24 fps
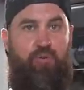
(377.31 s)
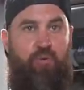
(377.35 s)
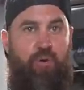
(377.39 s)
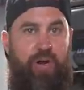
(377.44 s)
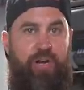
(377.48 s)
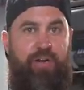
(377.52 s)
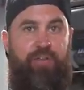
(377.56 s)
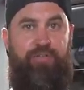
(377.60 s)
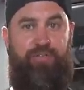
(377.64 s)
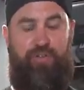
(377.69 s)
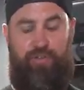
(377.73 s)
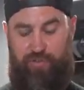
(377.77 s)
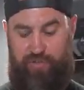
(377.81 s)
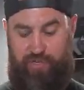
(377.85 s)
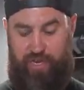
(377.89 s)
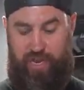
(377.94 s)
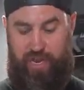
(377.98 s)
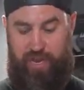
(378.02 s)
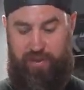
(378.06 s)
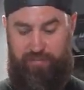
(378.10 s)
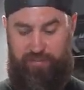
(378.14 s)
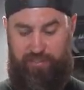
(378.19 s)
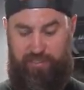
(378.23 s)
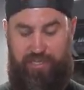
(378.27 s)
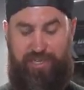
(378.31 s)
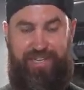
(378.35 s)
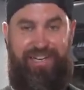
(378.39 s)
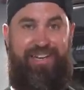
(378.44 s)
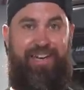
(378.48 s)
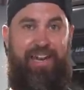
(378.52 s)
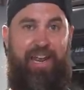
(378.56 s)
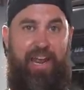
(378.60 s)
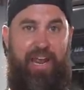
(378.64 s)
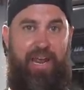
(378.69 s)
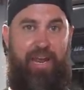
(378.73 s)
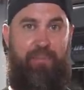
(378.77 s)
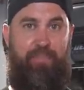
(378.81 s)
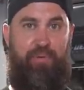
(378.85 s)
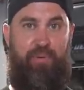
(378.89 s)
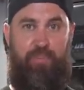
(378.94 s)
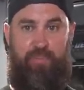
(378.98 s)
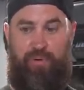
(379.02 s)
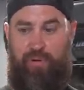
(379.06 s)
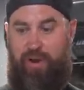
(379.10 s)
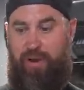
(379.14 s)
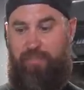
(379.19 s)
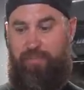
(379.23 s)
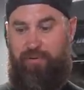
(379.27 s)
quite a few times to get it
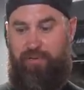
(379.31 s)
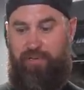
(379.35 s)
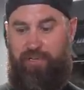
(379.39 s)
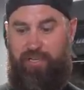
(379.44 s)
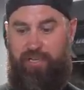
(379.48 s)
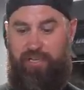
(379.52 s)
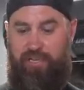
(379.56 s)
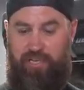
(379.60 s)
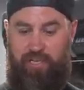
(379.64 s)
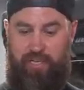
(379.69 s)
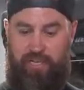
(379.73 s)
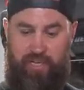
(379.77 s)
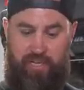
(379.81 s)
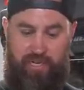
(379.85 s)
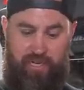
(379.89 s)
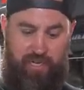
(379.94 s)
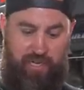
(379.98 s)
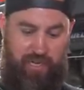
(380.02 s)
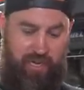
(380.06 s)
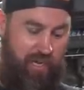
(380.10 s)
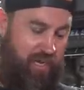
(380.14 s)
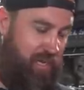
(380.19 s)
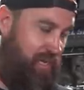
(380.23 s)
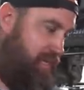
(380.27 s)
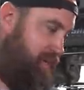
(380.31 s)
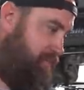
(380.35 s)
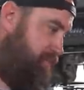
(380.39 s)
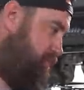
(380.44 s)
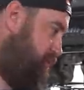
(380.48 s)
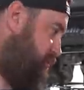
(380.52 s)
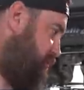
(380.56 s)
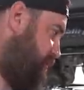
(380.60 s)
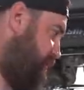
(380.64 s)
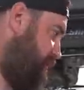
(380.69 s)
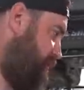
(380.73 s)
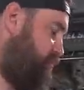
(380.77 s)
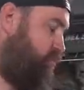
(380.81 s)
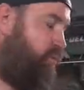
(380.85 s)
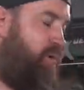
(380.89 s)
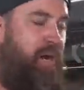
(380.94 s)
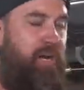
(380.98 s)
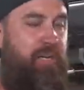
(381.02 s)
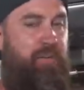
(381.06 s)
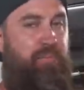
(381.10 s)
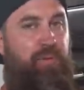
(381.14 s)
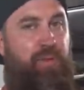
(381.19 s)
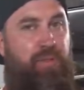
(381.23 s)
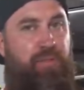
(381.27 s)
aimed properly. Chris
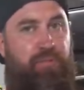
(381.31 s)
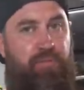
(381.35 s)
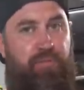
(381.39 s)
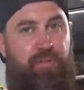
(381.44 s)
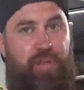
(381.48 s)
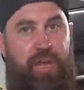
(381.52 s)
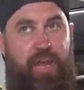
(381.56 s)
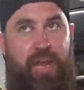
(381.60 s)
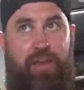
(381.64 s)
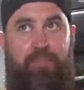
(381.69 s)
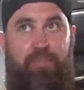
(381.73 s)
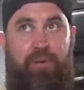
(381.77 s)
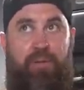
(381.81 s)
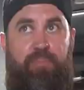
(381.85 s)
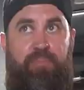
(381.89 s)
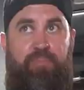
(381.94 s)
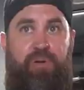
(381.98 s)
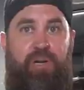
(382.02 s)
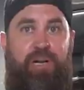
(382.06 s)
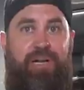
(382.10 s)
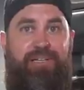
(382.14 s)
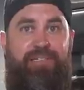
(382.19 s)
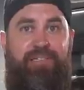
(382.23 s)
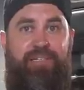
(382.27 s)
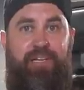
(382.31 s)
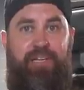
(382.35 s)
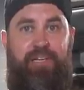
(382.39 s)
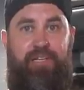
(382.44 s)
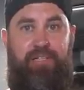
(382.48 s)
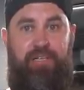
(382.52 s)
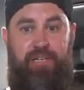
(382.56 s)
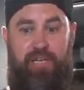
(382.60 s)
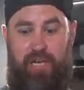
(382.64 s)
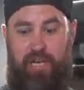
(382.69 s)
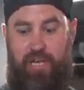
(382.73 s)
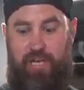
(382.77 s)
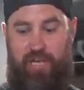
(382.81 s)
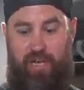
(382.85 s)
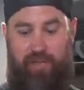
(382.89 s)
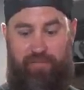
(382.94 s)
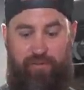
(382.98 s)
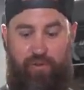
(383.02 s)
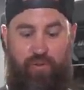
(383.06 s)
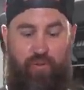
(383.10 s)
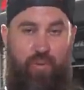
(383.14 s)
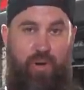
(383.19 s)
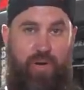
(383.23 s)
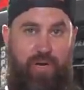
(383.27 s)
walked me through the aiming process. If
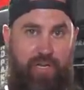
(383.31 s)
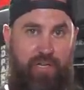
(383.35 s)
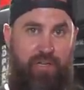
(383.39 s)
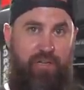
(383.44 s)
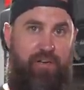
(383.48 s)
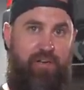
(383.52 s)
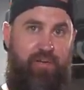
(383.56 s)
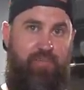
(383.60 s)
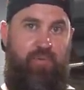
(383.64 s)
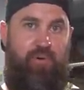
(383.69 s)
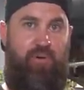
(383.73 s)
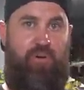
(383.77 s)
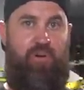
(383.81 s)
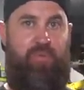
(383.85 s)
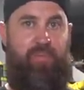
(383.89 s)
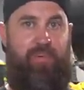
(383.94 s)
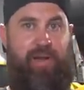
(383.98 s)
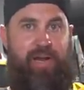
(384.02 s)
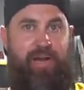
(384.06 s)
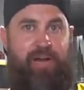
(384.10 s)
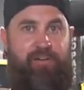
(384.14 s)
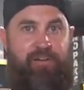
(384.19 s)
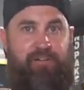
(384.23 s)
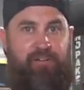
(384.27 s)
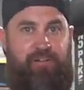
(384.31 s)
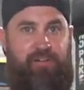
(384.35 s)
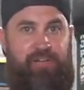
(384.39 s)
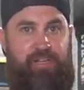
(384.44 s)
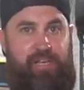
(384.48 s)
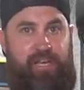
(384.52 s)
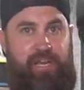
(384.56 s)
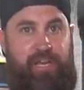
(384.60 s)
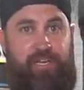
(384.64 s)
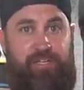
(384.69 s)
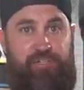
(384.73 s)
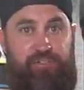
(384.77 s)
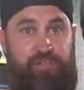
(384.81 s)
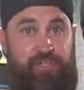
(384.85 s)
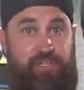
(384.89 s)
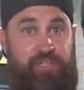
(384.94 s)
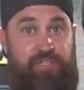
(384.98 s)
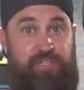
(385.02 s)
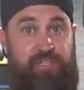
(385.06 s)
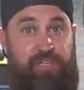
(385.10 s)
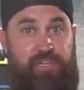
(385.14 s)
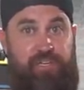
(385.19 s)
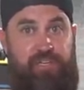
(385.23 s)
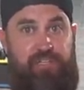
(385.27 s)
you want to learn more about the
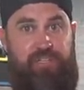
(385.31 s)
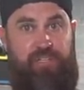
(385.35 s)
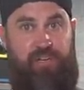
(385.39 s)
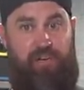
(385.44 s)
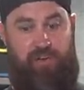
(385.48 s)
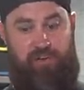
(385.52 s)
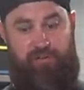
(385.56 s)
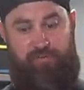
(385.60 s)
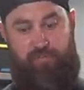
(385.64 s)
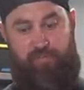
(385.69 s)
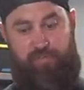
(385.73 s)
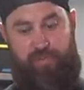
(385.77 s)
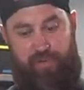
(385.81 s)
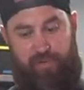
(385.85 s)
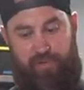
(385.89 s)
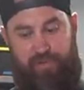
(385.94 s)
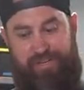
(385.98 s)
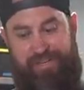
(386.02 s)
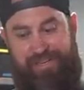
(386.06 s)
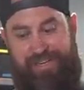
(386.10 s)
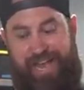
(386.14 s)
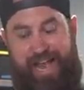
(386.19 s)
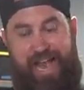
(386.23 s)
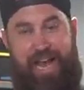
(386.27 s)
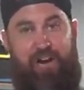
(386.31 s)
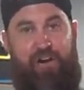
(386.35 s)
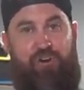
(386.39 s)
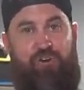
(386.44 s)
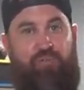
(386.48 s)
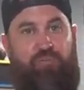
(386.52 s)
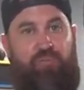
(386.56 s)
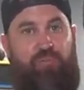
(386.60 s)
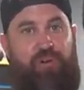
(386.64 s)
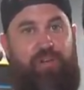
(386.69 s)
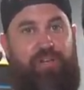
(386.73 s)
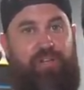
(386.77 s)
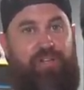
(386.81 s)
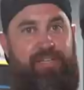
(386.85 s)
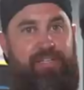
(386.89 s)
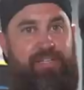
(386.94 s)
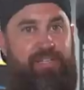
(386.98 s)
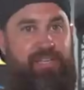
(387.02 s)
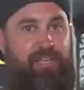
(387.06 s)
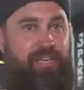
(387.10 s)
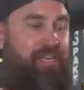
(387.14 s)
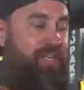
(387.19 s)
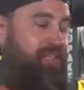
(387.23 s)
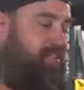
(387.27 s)
intricacies of building out one of these
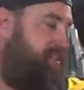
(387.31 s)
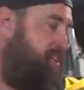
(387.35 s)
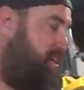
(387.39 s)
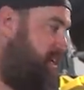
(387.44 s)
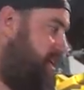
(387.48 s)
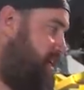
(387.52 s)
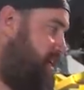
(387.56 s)
kits,